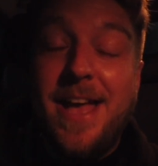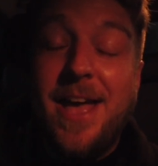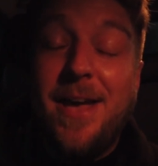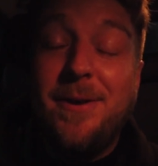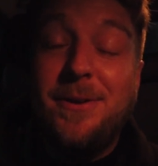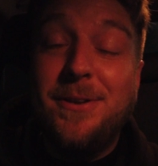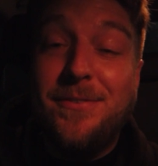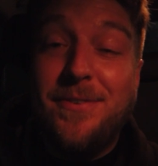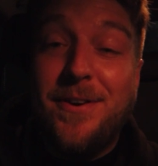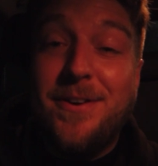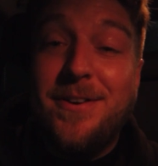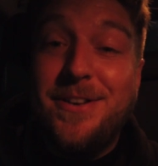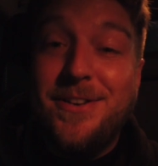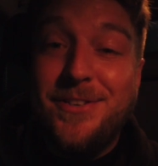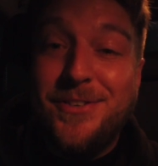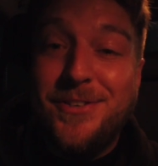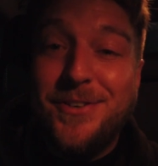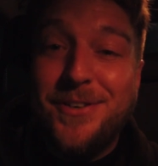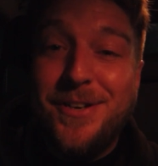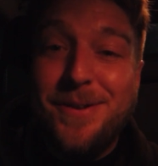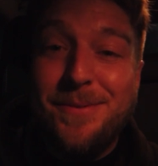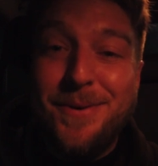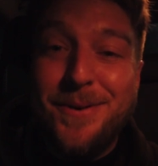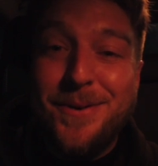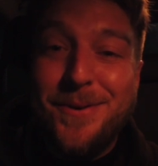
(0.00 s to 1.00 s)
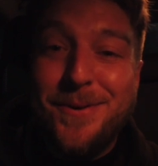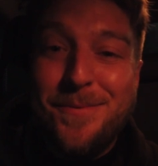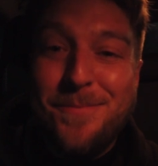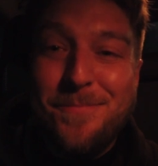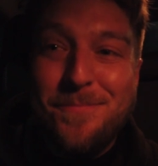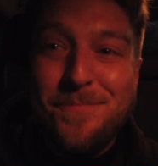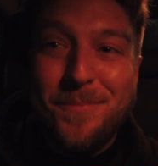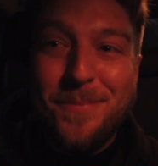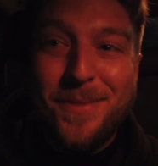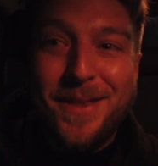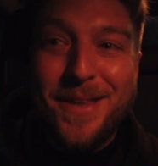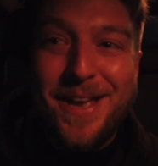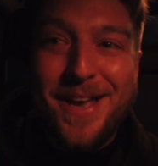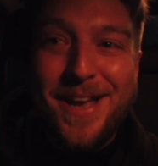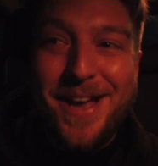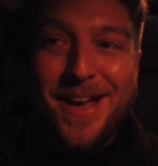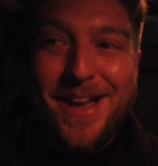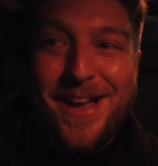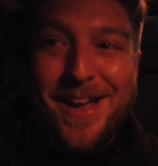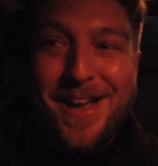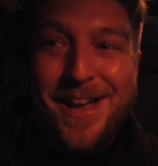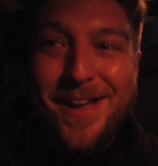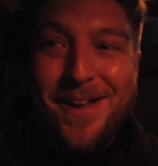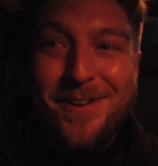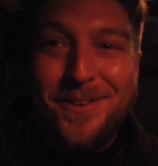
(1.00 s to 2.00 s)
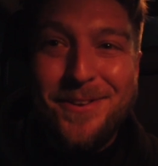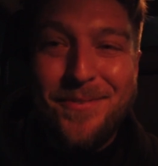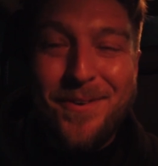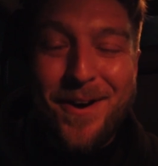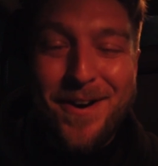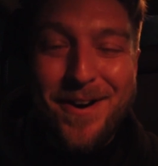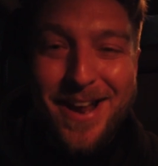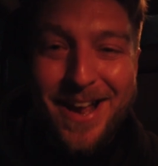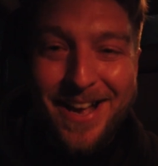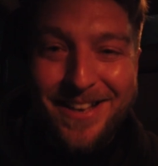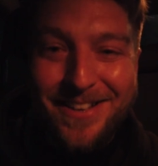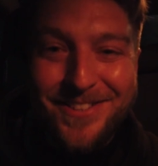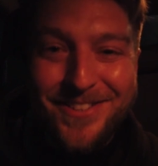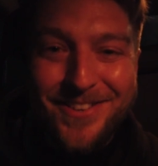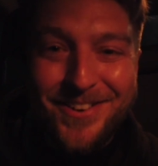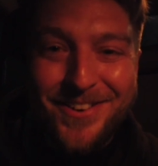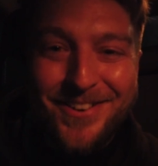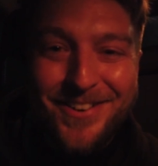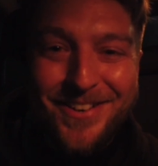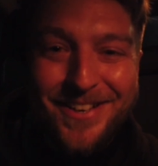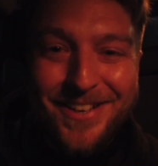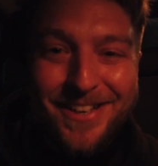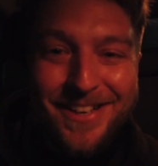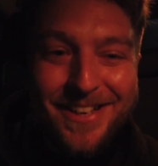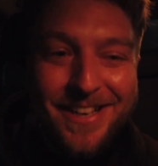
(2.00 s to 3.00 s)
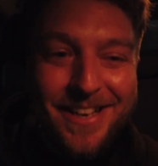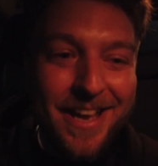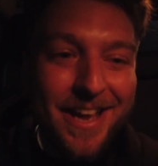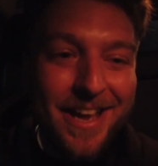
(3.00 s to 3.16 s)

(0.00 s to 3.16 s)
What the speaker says: It was very enjoyable. It was very hands-on.